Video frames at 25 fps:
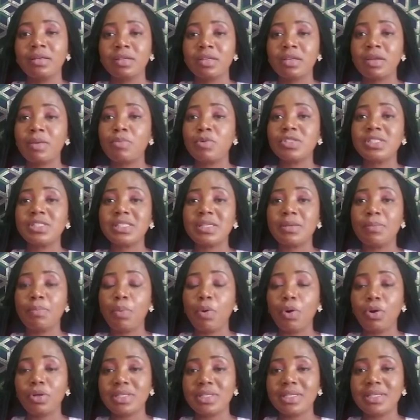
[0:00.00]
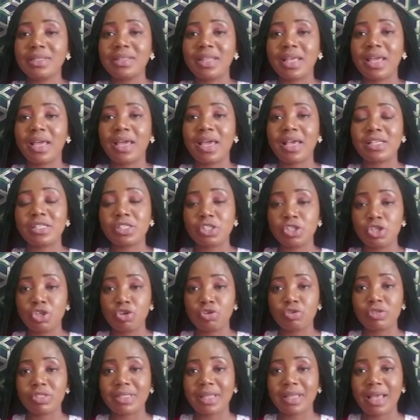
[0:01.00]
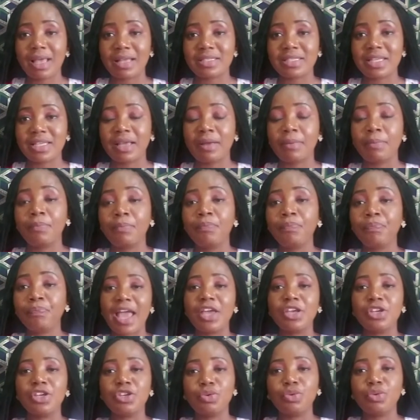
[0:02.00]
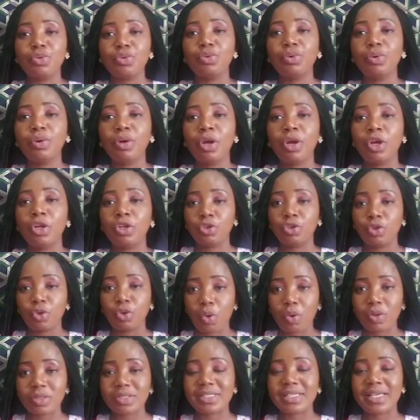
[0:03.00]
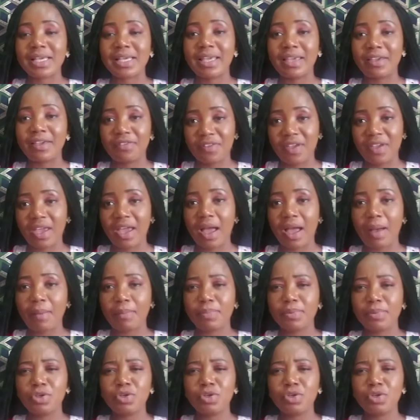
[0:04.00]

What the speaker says: the most important thing is you starting and you not giving up.